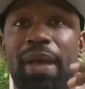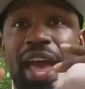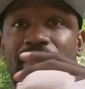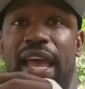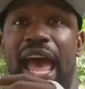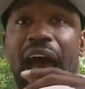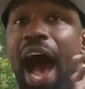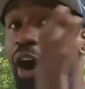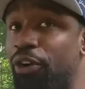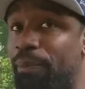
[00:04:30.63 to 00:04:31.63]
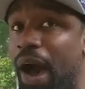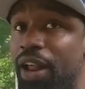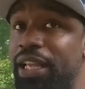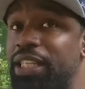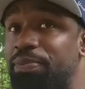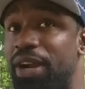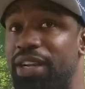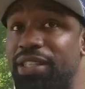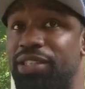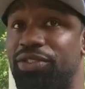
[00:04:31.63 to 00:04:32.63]
I'm having outer body
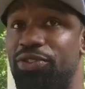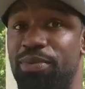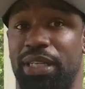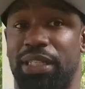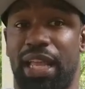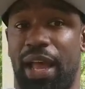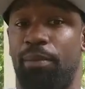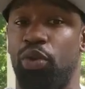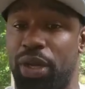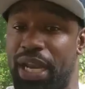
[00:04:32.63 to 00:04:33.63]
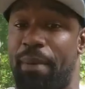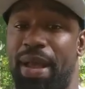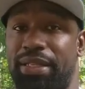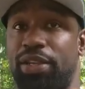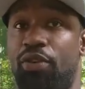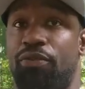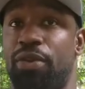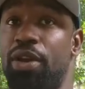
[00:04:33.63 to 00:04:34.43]
experiences too, because it's like I'm looking at myself